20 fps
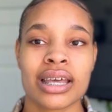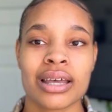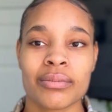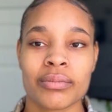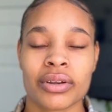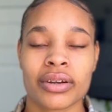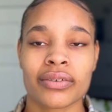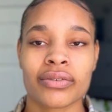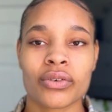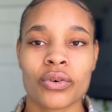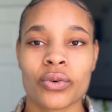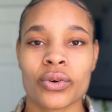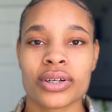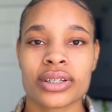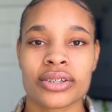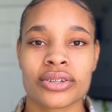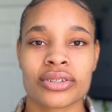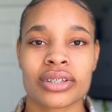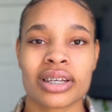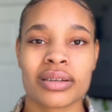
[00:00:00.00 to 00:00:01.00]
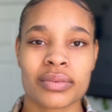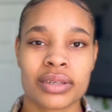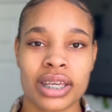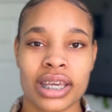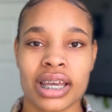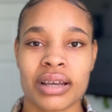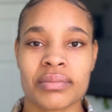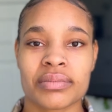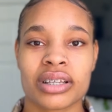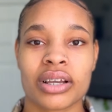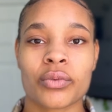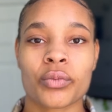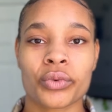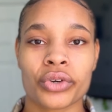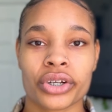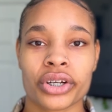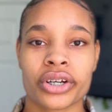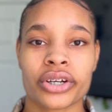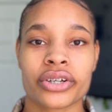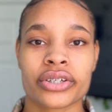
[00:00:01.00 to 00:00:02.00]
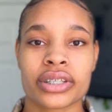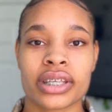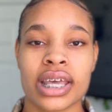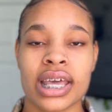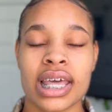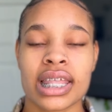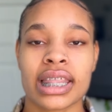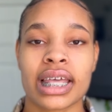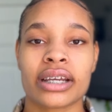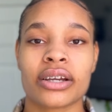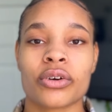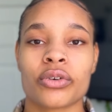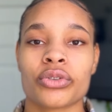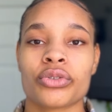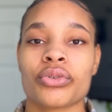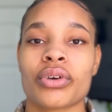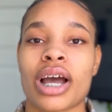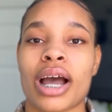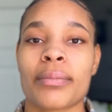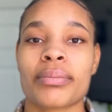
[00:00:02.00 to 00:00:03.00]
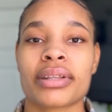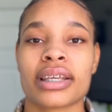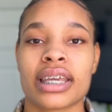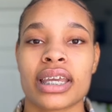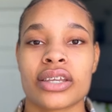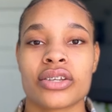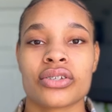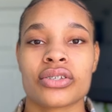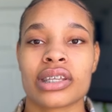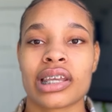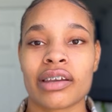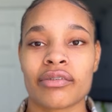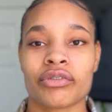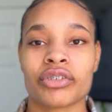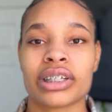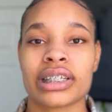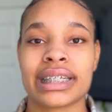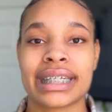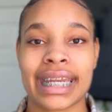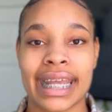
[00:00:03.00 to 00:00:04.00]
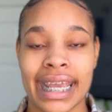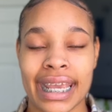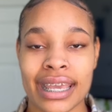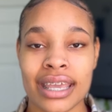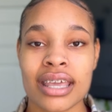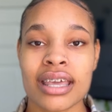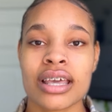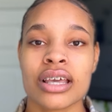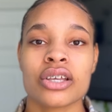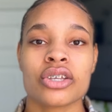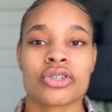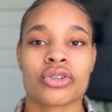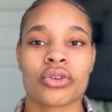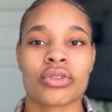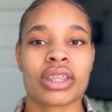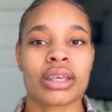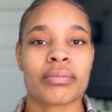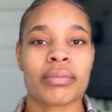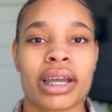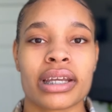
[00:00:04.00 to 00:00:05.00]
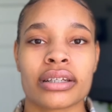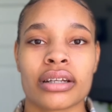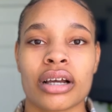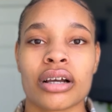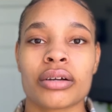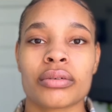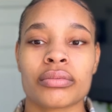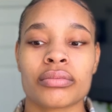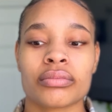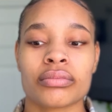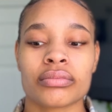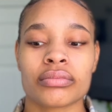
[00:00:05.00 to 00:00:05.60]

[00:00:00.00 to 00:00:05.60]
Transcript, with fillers: But of course, there's gonna be Amazon workers that go through applications every day. So they might not